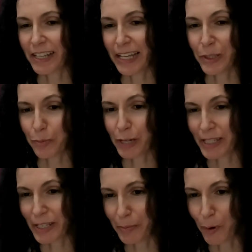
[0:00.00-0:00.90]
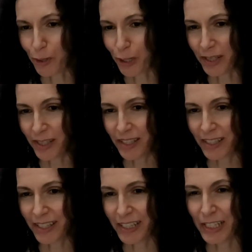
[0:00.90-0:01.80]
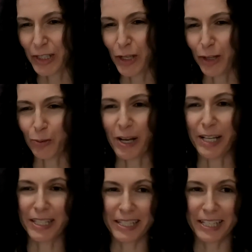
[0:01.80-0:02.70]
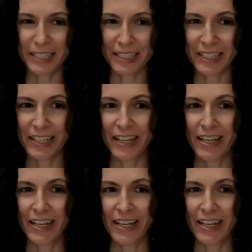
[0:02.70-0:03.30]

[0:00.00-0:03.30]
expressing emotions is not well seen.